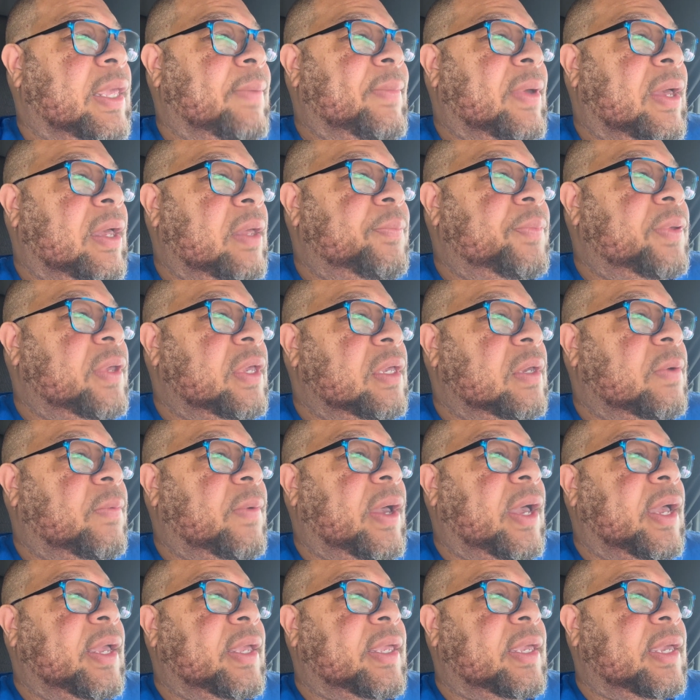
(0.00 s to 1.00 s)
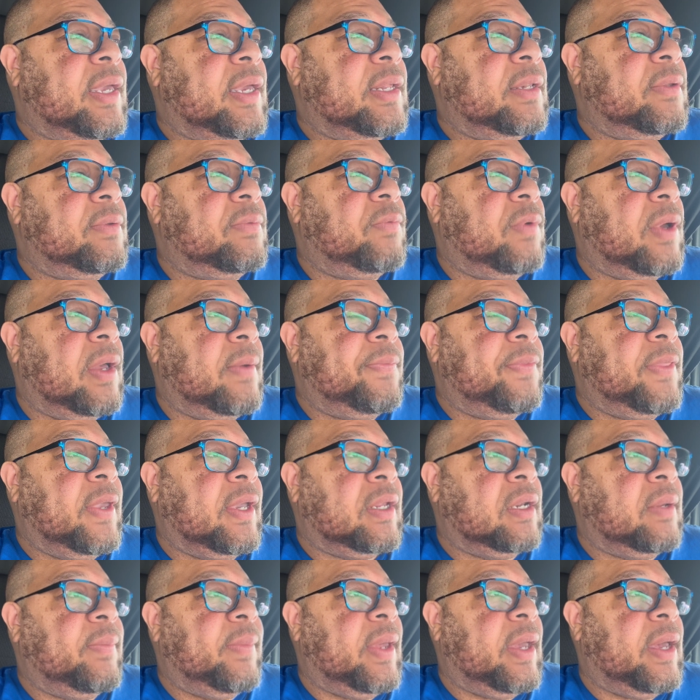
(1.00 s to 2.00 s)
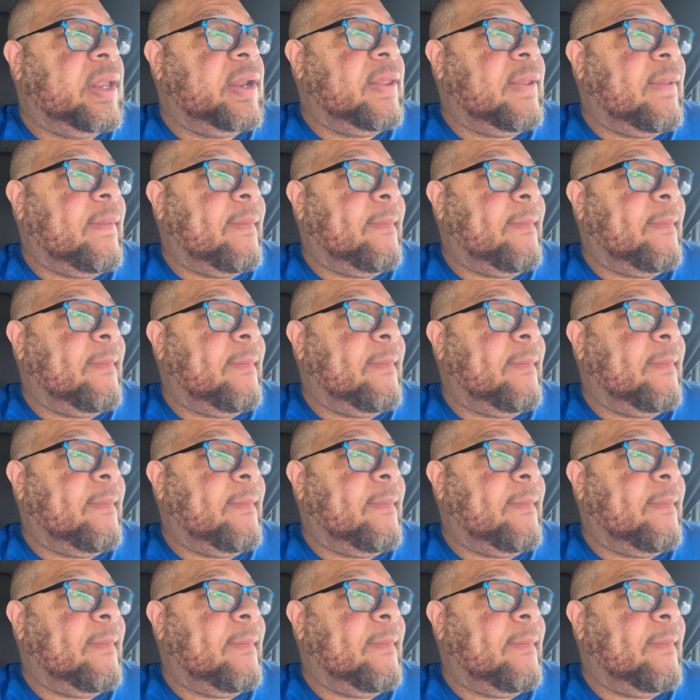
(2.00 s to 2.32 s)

my opinion while I can, while I'm thinking about it.